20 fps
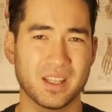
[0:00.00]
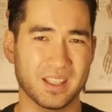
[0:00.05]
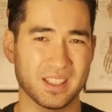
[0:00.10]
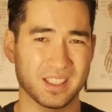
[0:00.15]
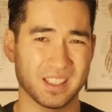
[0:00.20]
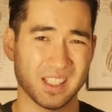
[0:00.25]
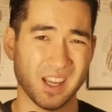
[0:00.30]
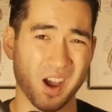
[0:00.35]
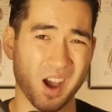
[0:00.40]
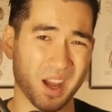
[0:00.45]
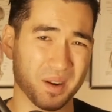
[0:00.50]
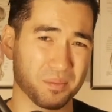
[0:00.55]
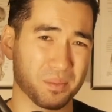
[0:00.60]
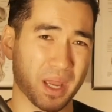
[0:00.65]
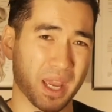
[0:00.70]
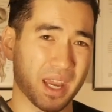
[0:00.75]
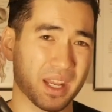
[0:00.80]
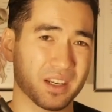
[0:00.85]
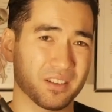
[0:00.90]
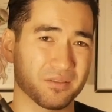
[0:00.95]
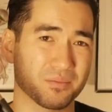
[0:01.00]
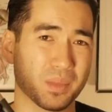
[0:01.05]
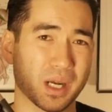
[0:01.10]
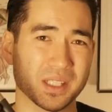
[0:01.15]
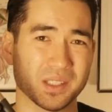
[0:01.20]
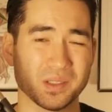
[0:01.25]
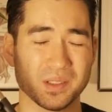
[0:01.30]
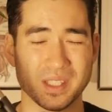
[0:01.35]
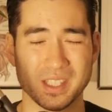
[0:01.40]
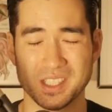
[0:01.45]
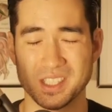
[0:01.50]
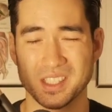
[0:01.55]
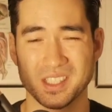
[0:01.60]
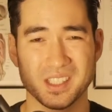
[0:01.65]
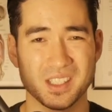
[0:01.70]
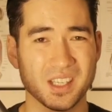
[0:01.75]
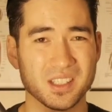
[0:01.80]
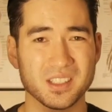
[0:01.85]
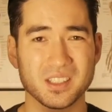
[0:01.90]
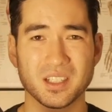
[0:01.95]
this taut band of muscle that just
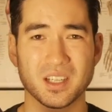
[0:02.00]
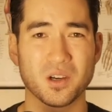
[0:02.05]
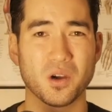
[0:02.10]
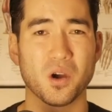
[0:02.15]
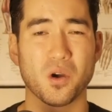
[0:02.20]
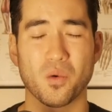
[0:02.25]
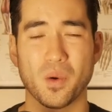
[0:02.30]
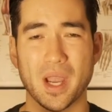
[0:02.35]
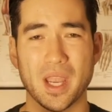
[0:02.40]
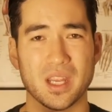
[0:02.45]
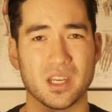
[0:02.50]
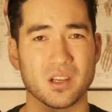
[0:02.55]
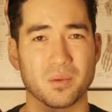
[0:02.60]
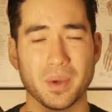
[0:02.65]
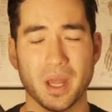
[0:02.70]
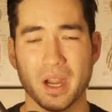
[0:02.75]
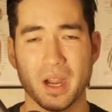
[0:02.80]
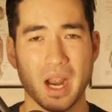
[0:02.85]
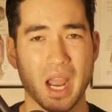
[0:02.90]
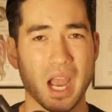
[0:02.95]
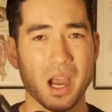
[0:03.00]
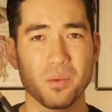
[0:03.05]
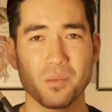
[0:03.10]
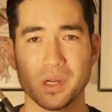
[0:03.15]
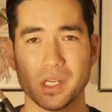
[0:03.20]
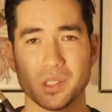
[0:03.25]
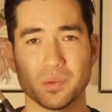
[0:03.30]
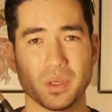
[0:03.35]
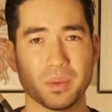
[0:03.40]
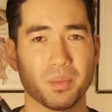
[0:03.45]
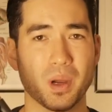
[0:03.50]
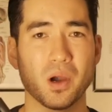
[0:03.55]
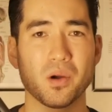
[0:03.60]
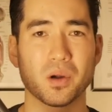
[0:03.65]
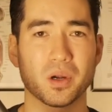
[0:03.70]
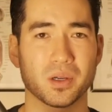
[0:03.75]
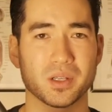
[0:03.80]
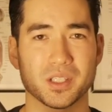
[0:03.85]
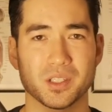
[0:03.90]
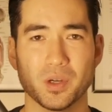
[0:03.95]
doesn't go away no matter how much we
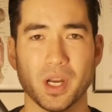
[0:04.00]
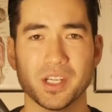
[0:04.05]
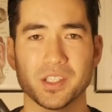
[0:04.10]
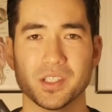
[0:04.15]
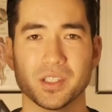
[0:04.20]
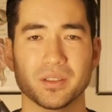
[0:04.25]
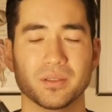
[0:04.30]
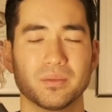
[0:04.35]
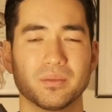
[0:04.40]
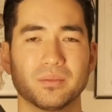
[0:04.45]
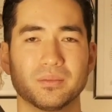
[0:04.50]
poke or stretch it.